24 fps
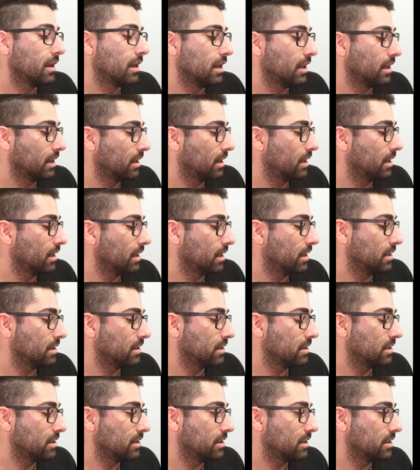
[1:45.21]
And then
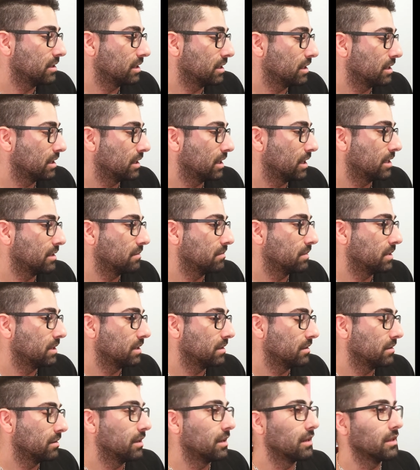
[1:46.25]
she decided
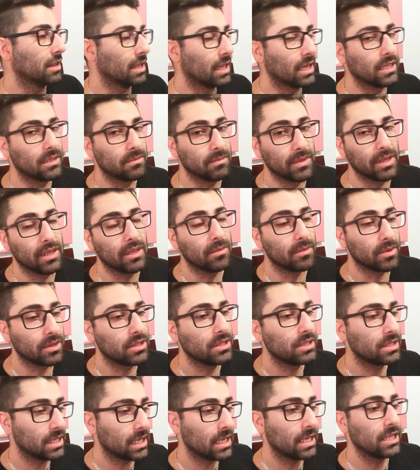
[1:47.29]
not last minute, but
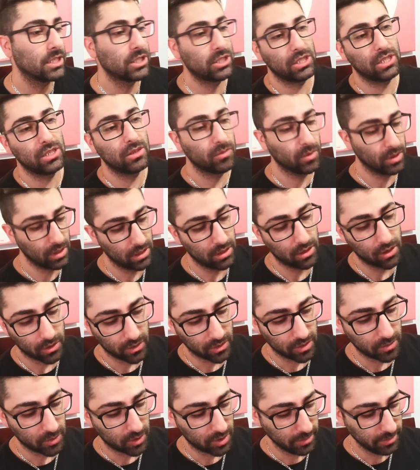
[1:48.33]
she decided she didn't want to go
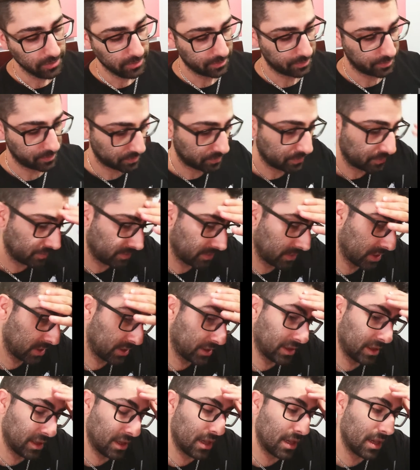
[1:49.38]
anymore.
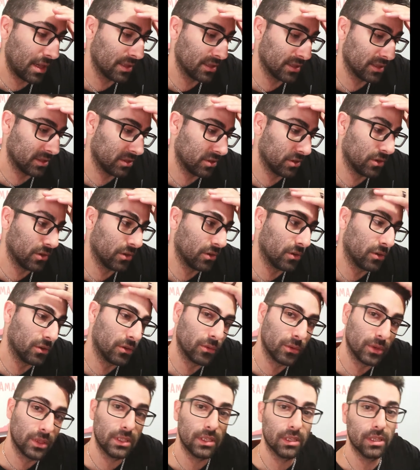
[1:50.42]
And so
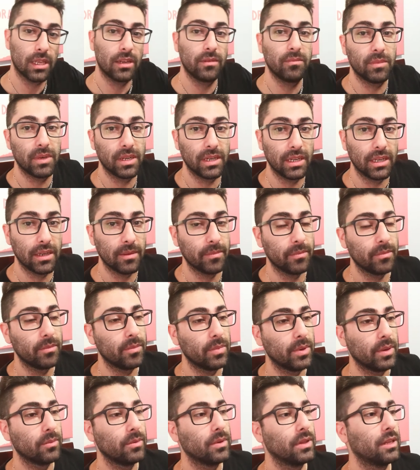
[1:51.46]
we still left Monday,
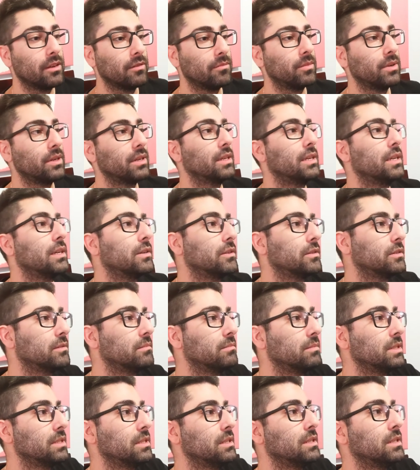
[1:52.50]
but we left Monday. It was
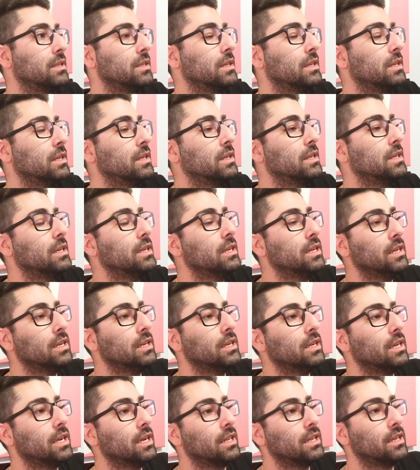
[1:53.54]
me,
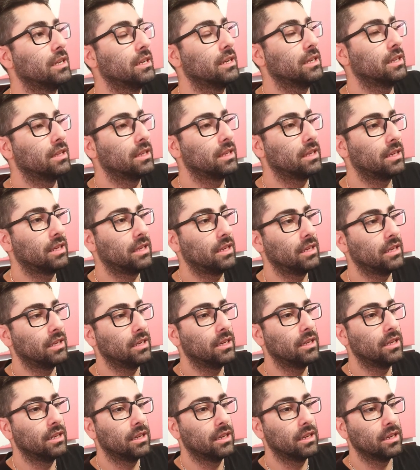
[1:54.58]
Nadia, the kid,
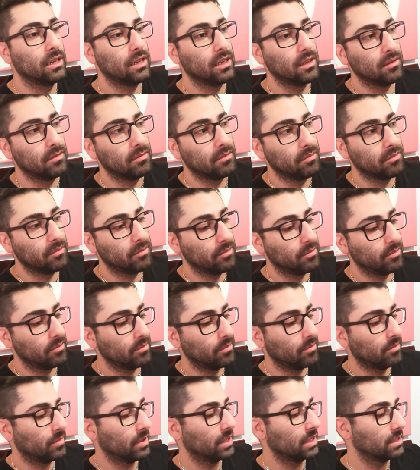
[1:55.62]
and then
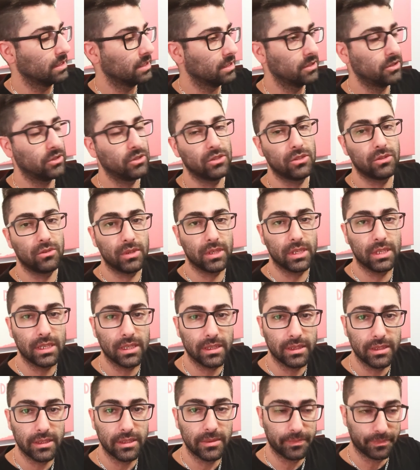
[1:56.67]
my sister's 3
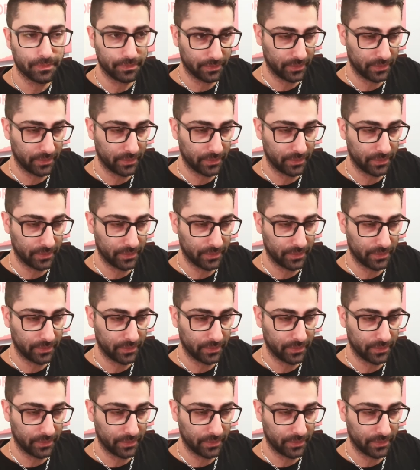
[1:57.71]
kids.